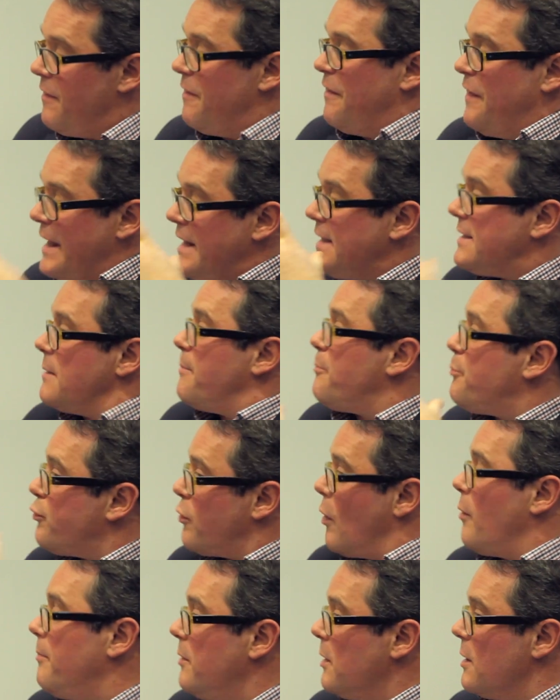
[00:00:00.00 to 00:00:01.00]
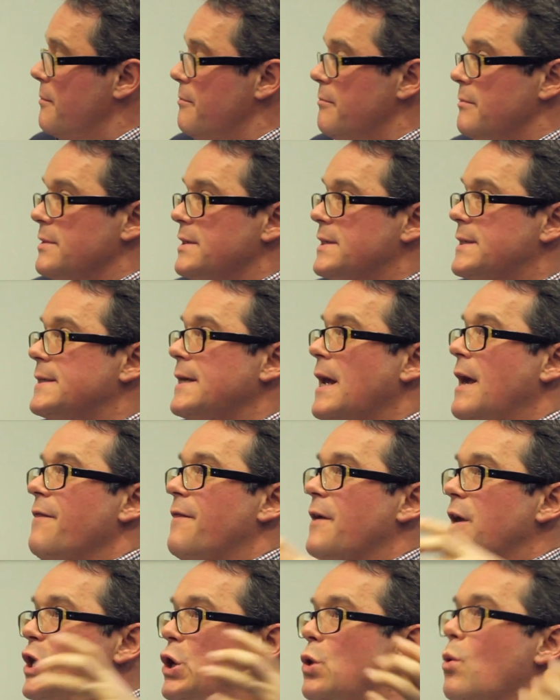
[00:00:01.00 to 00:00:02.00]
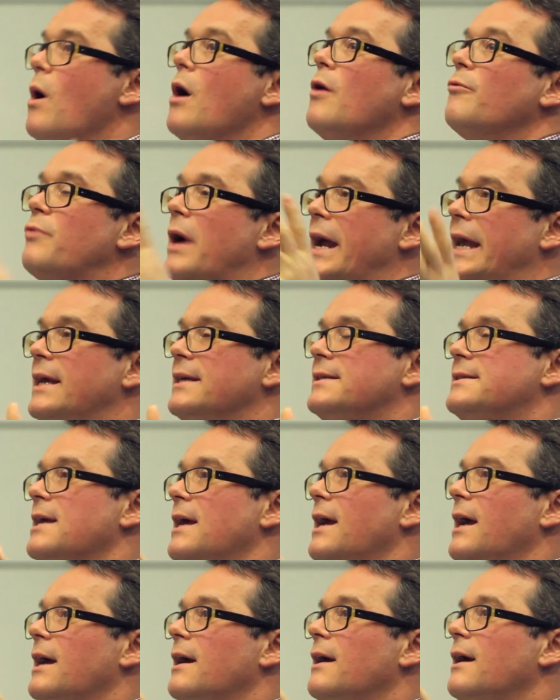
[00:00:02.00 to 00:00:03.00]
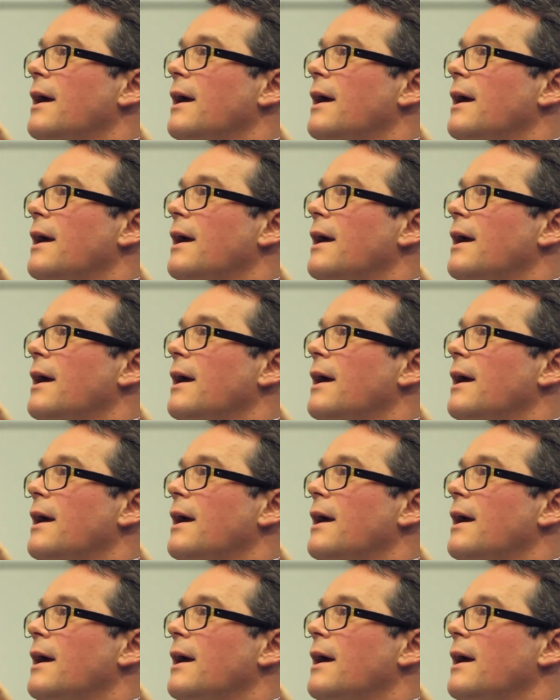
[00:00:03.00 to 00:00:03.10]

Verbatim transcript: These are problems that you are raising.